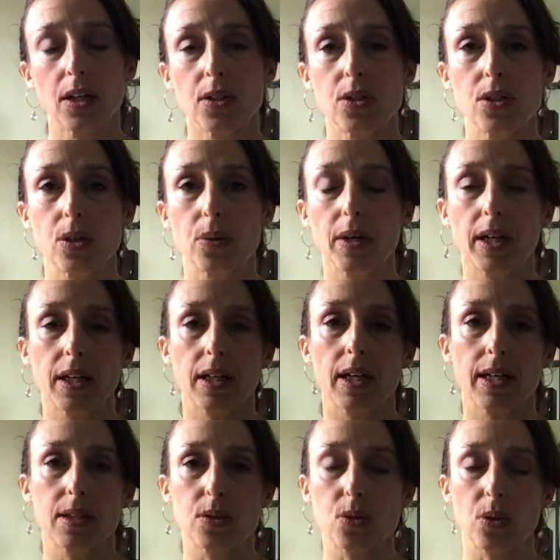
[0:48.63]
doing
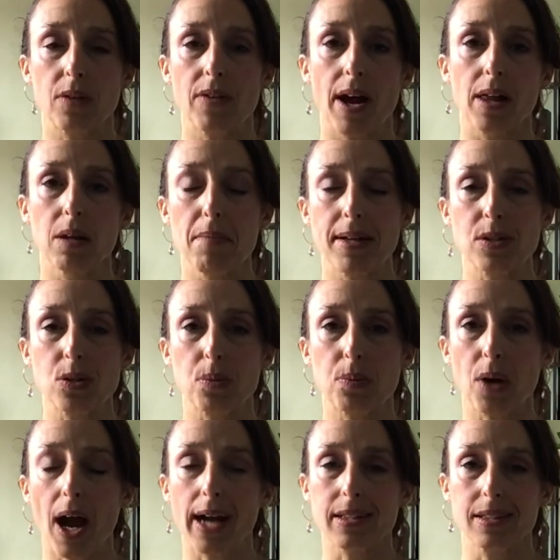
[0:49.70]
a sort of elemental
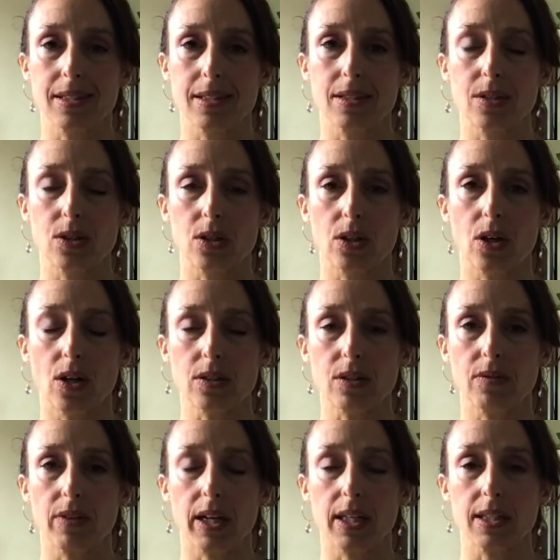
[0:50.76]
practice to
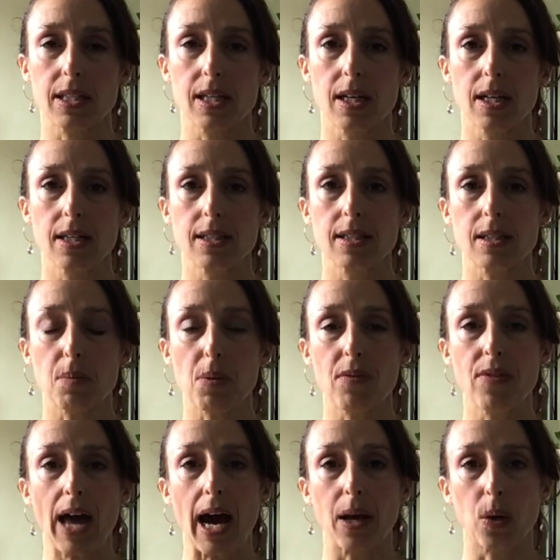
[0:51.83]
cultivate some of
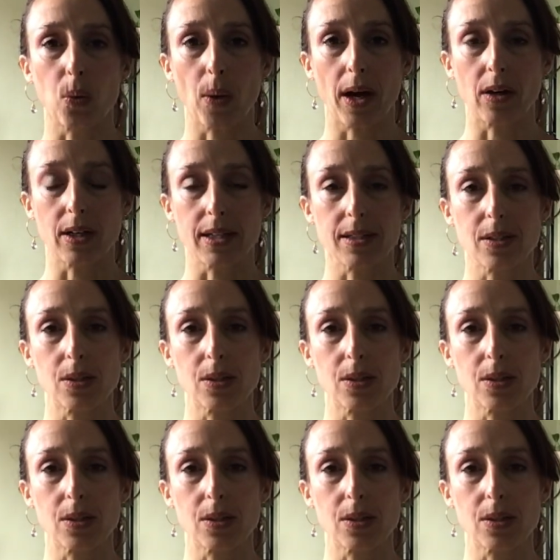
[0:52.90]
that awareness.